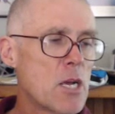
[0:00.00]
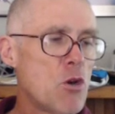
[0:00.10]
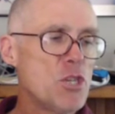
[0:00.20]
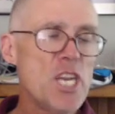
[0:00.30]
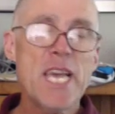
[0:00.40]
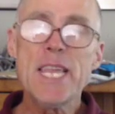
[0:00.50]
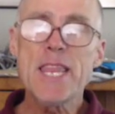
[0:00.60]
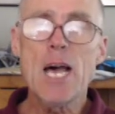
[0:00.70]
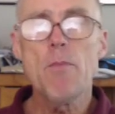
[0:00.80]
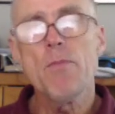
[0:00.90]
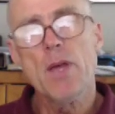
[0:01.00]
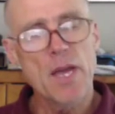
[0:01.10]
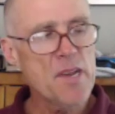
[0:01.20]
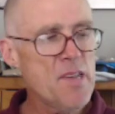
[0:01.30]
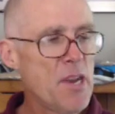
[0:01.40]
Kucing hitam,
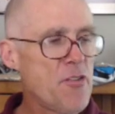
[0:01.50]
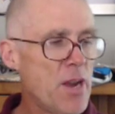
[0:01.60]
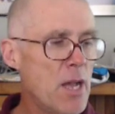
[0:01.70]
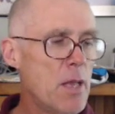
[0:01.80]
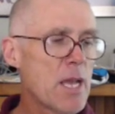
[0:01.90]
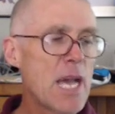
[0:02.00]
etc.